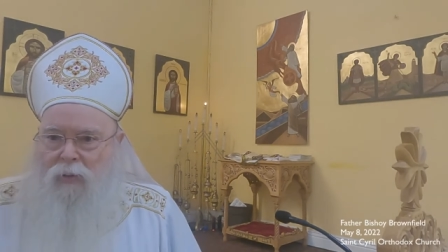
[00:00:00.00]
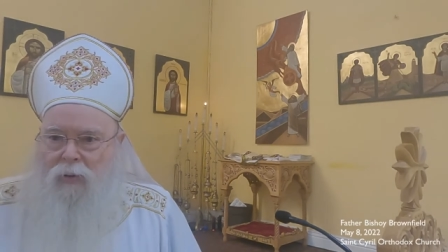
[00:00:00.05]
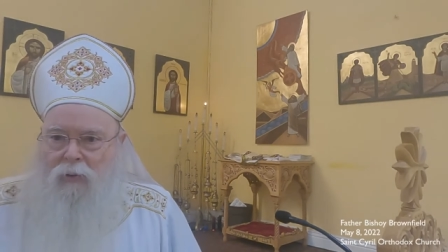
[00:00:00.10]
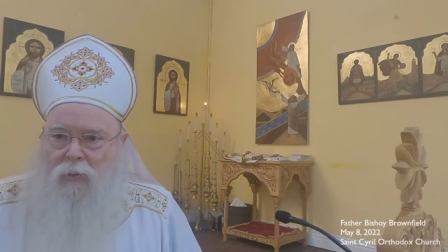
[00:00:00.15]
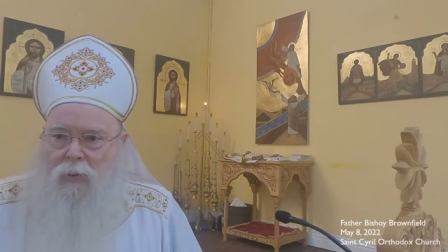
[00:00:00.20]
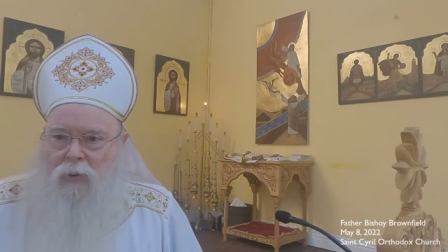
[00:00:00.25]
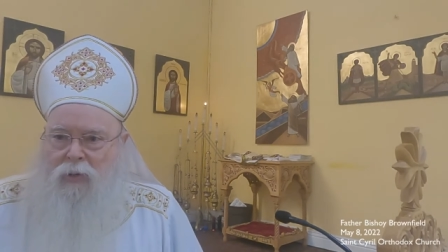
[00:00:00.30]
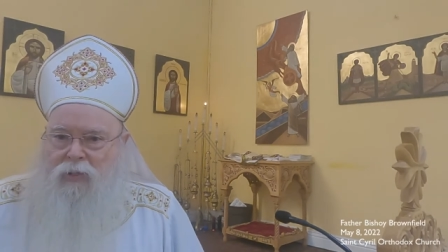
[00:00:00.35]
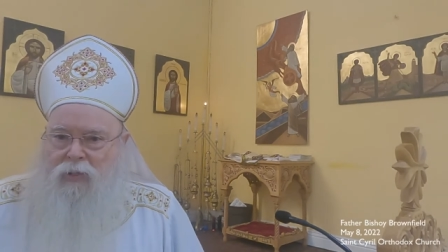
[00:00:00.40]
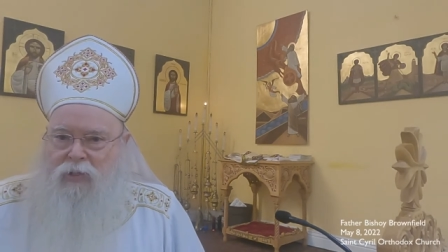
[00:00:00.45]
the
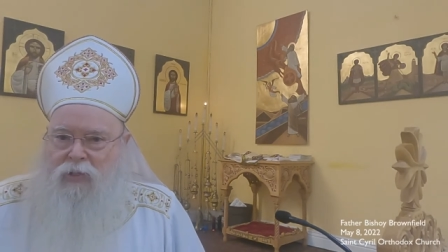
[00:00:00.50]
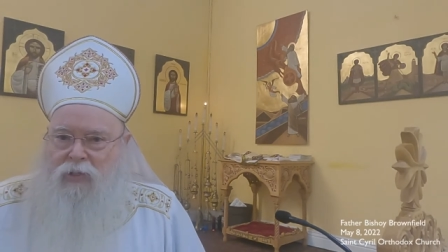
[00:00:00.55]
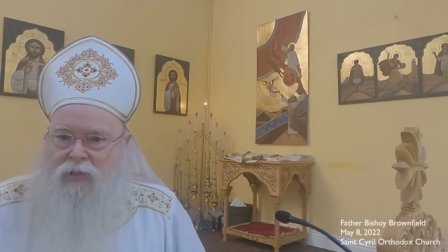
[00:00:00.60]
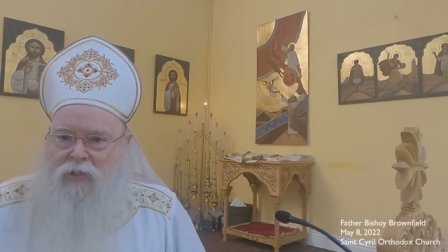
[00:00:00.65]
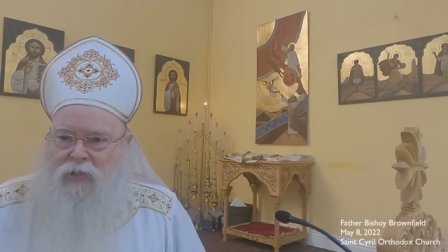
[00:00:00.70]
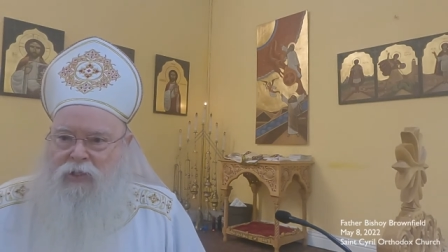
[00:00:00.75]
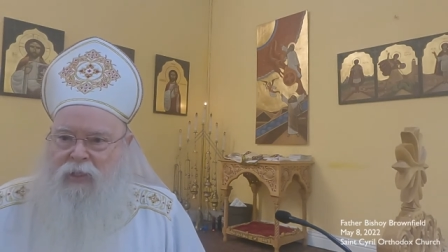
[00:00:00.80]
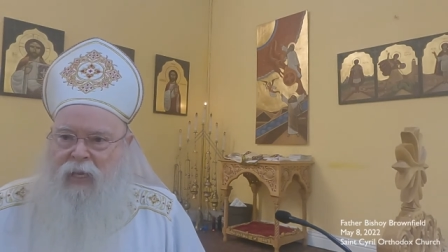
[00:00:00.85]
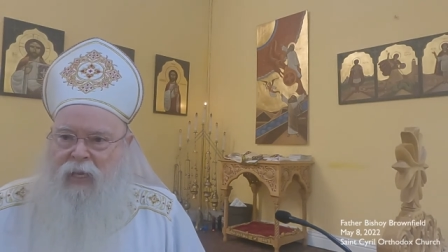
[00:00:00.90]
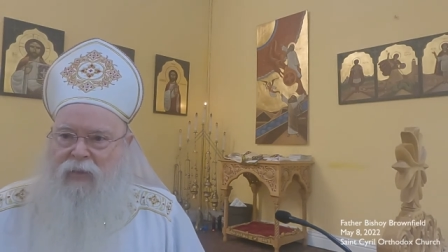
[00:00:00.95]
Lord
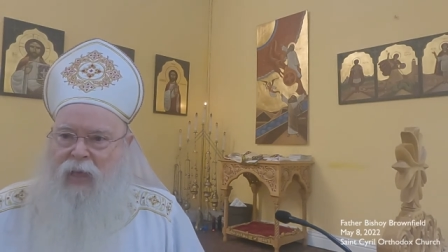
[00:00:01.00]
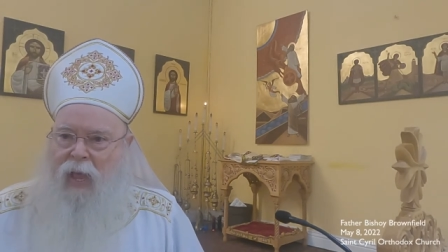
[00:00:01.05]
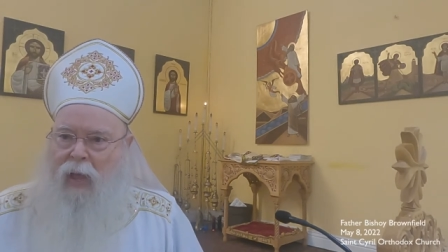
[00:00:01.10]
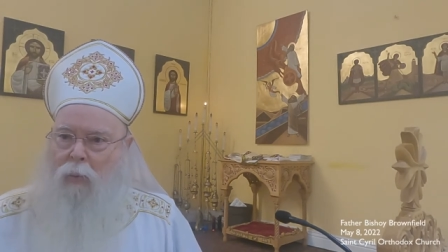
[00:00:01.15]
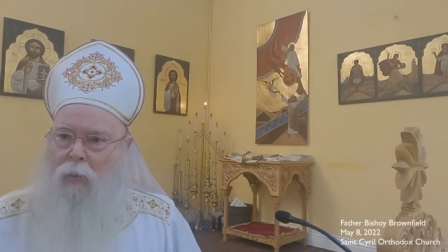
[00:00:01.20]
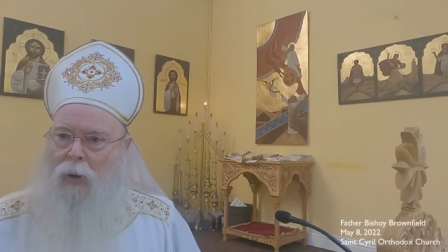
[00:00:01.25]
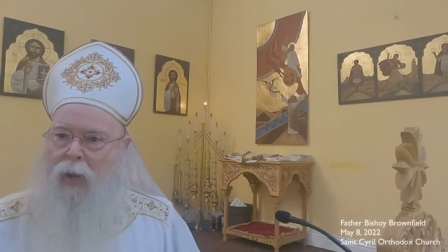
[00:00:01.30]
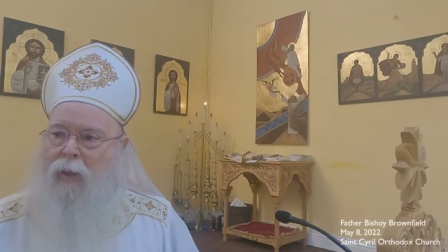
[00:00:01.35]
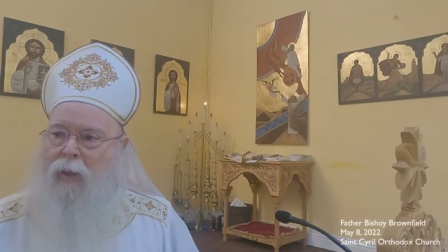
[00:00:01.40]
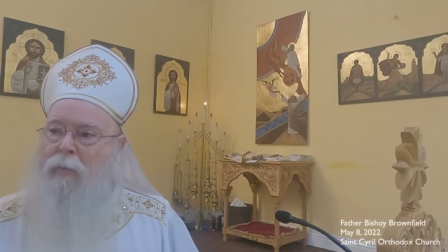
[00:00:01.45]
doesn't see
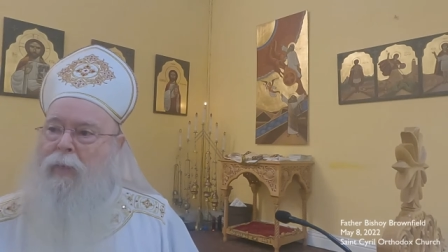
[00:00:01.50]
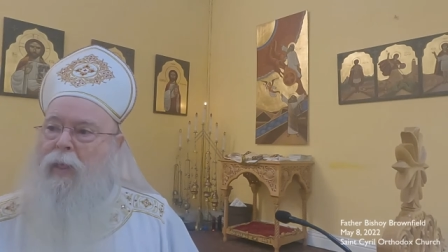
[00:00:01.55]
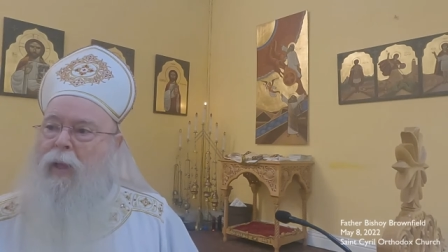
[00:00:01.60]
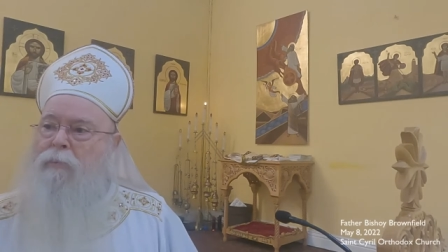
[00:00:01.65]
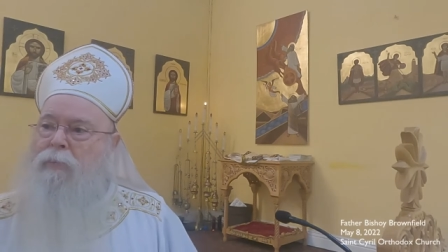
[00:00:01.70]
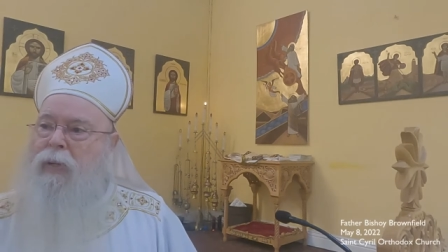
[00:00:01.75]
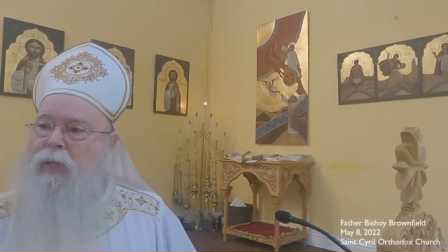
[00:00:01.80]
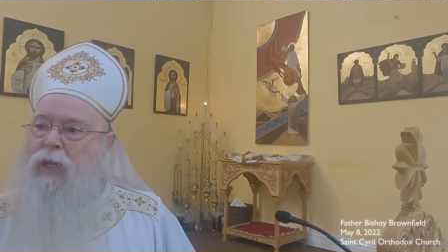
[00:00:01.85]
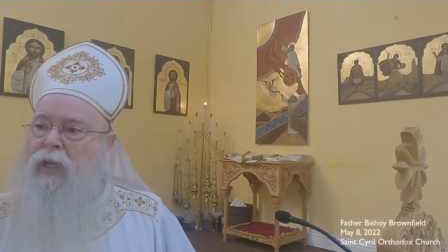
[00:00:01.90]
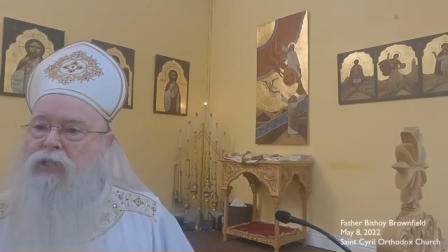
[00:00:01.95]
that way.
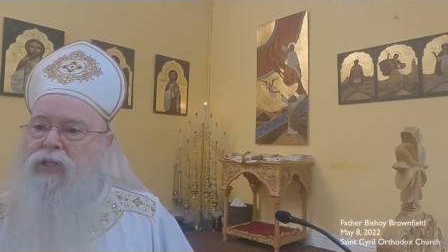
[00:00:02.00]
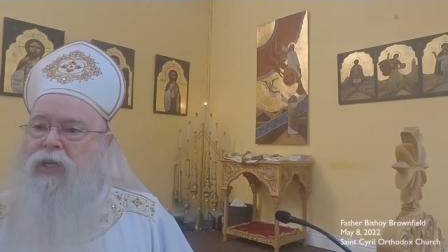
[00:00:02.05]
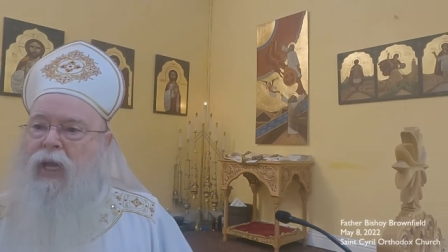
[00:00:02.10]
But He's